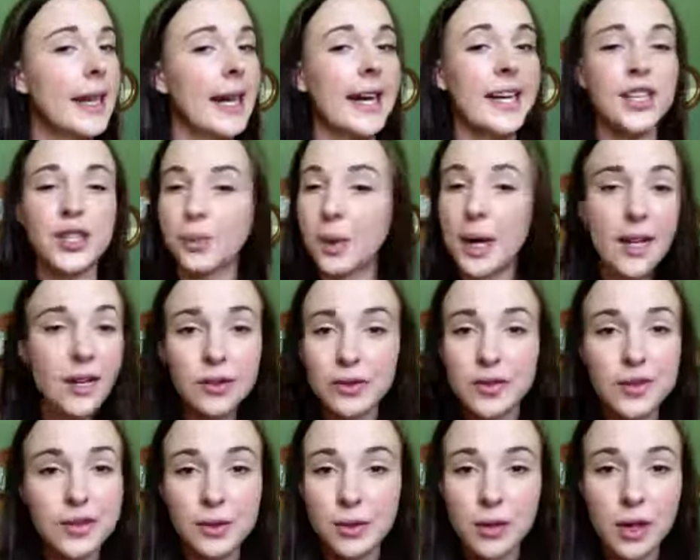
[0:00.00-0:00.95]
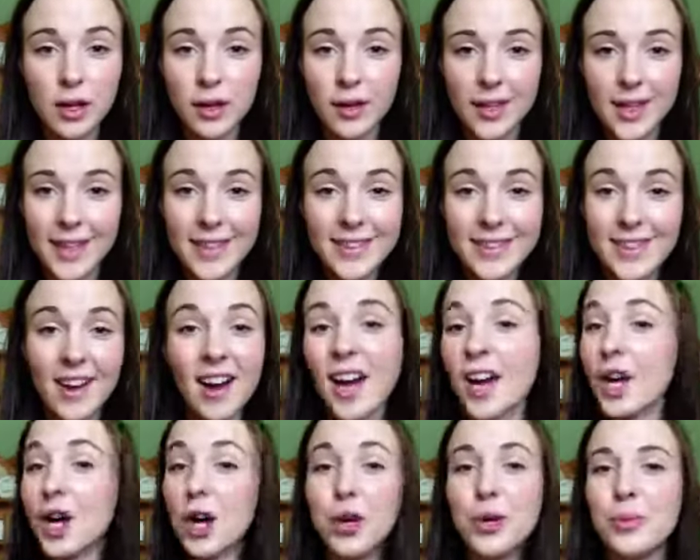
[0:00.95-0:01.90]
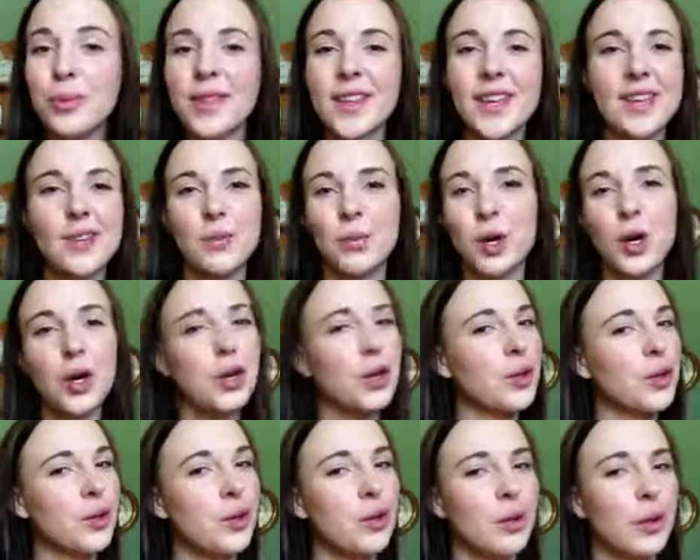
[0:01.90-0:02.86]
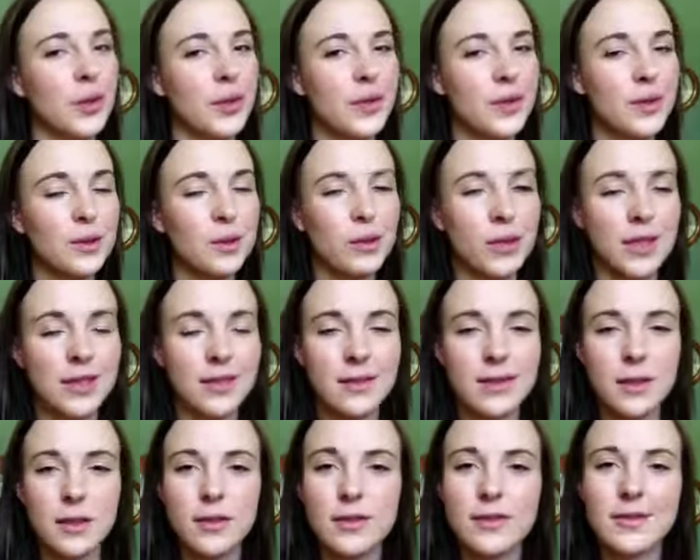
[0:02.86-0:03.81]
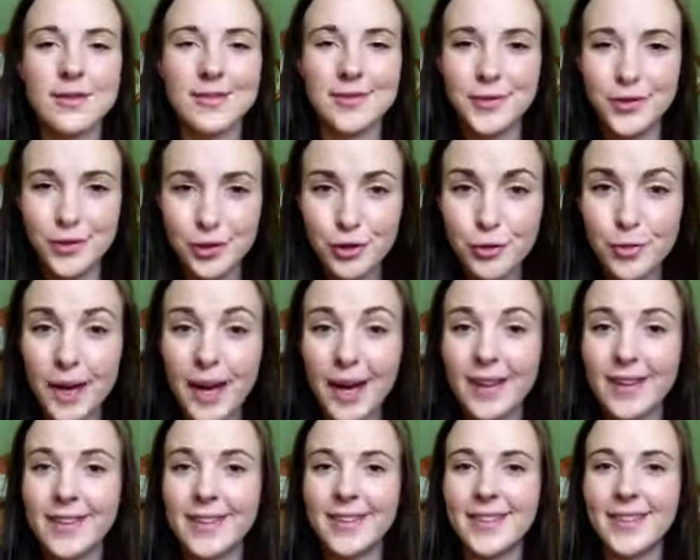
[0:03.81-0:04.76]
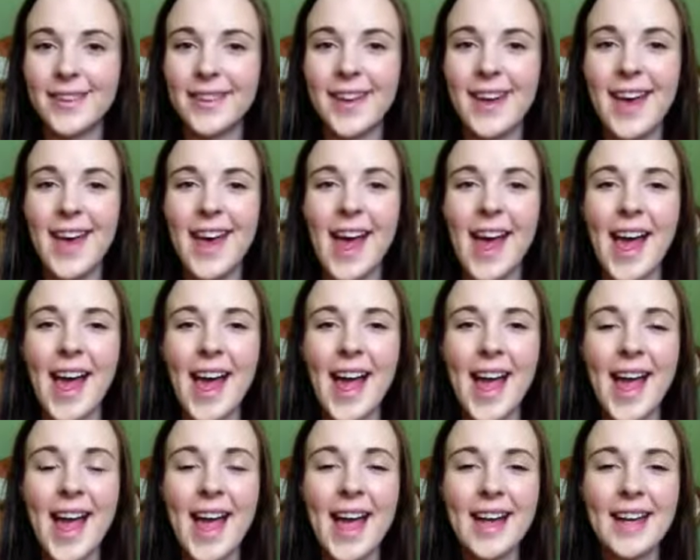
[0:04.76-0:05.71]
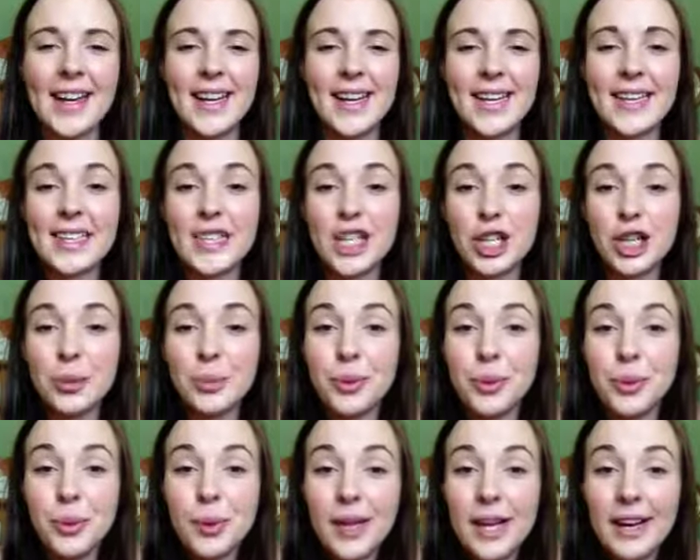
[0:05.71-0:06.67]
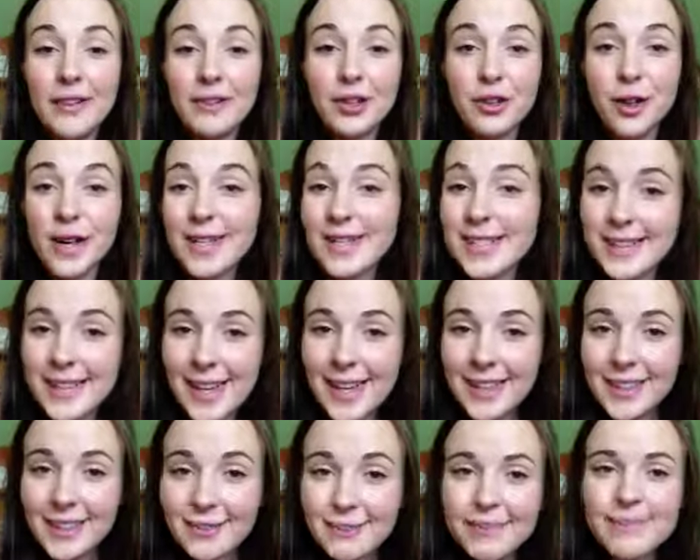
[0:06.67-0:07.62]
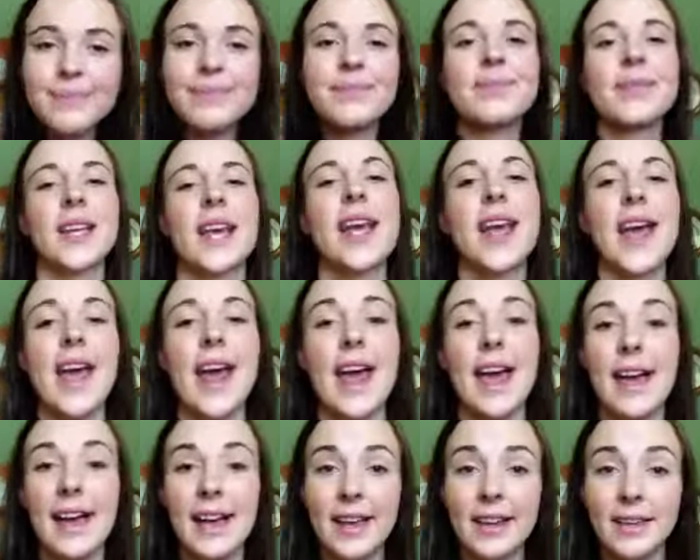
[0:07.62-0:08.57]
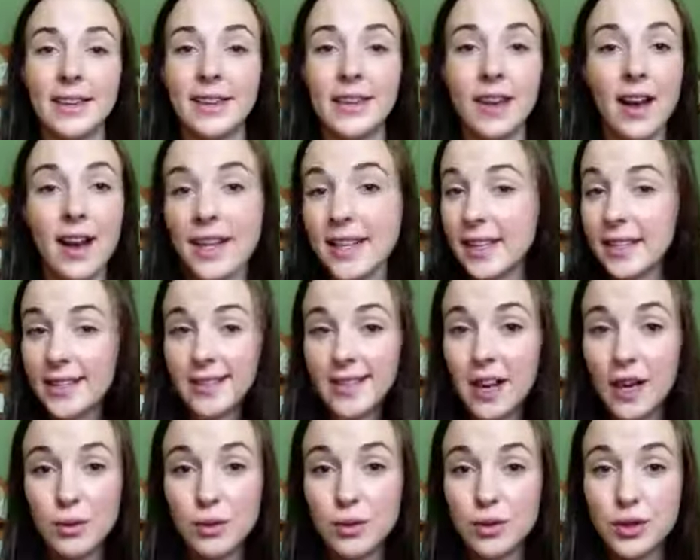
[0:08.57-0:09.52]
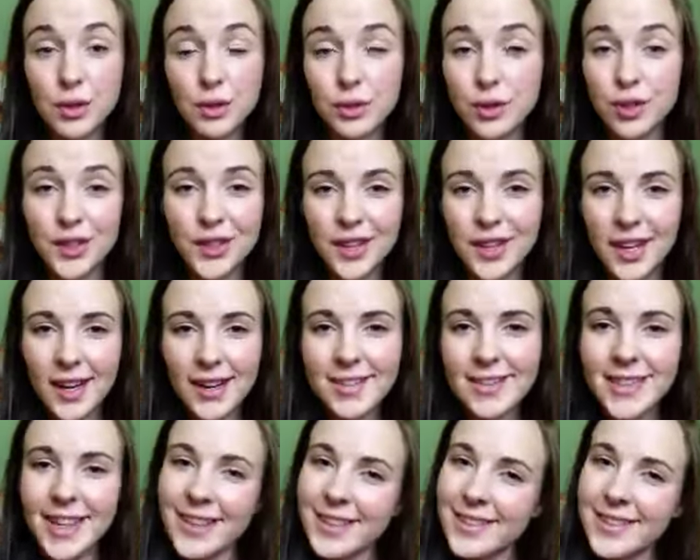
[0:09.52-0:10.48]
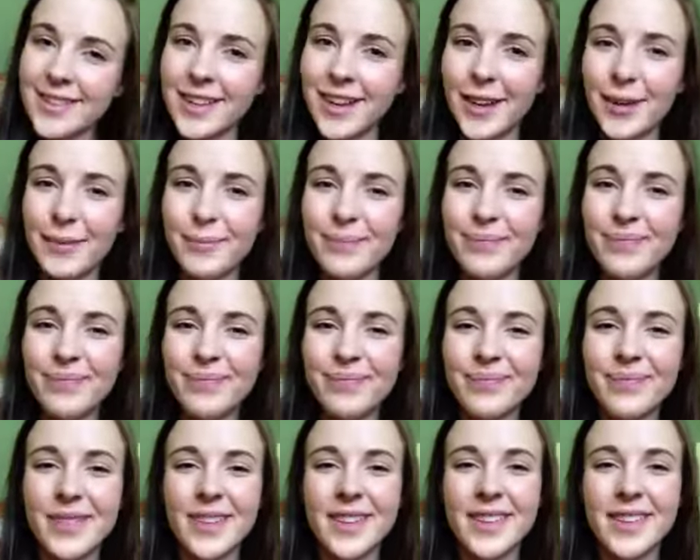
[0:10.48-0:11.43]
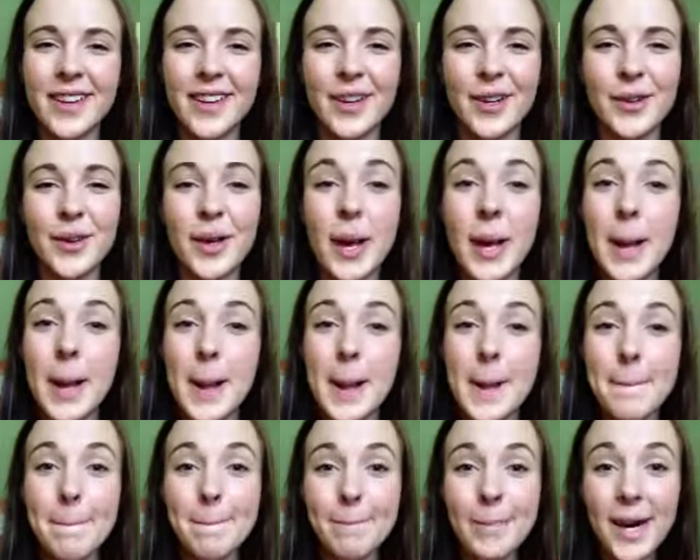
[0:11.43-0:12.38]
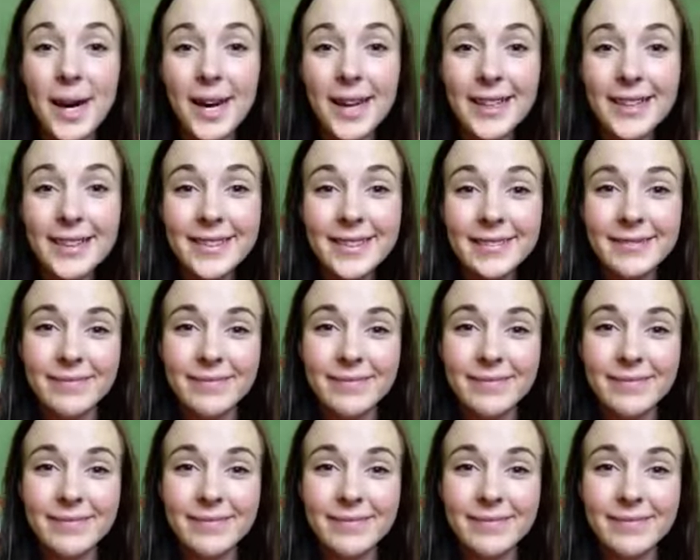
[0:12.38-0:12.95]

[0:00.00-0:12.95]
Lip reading: and you aren't on school holidays, I hope that work or school is not too bad. And I hope you all have a great day, and I guess I will talk to you guys next time. So, bye!